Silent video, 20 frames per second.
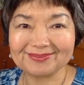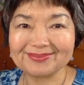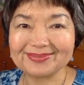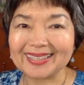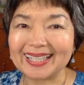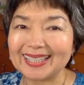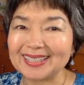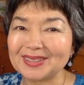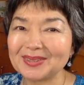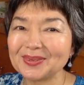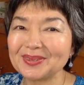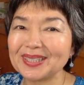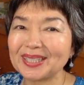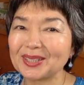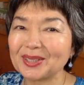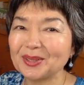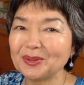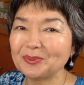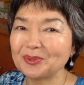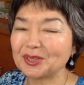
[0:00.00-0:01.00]
Taisho
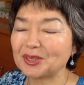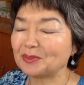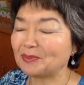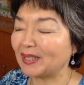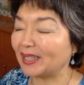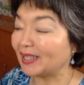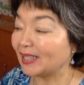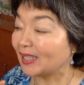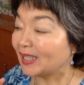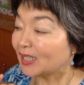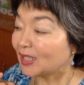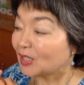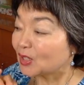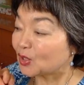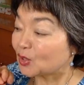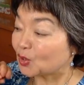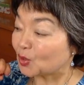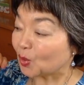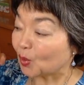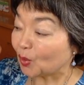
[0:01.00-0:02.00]
Yakyu Musume.
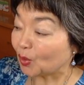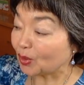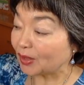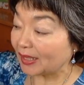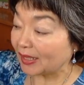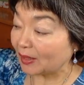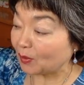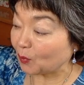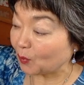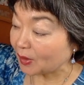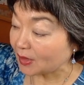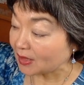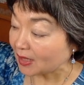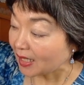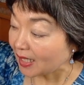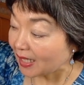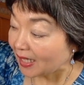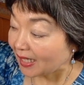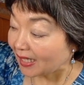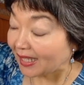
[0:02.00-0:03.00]
So it was
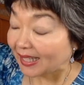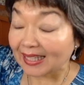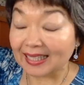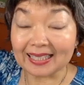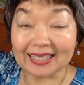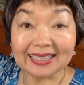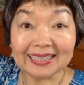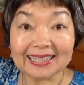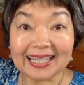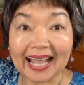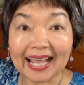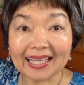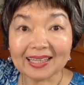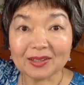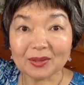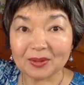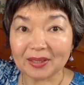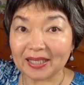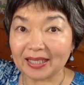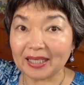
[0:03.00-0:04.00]
in that
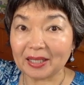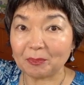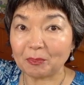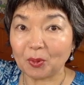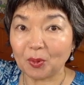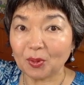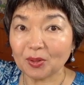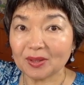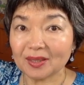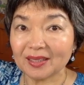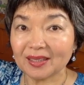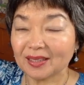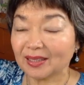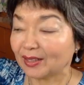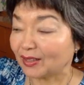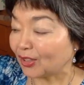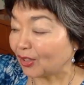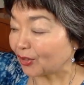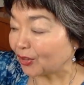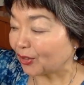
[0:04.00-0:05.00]
epoch,
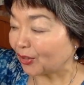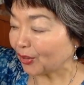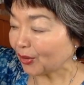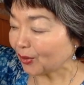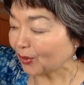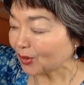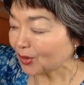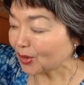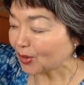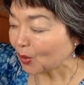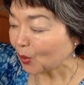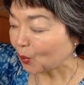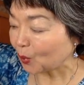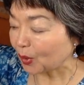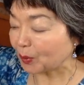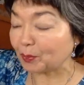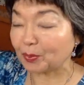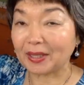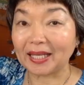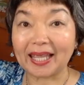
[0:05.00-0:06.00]
the girls were
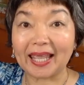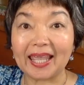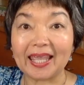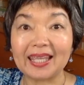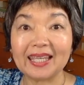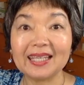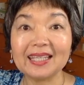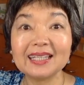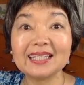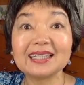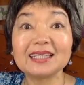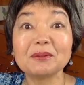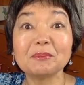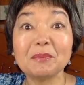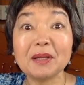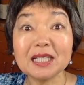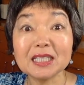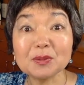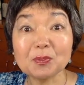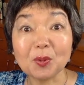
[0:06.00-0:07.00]
playing
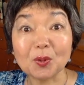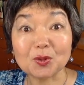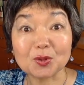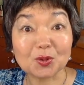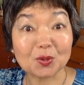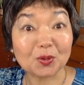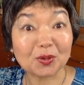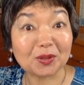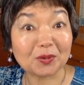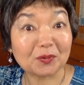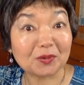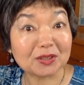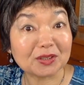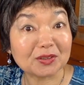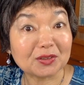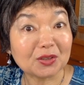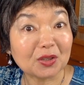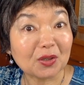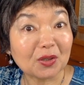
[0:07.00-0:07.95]
baseball. So it was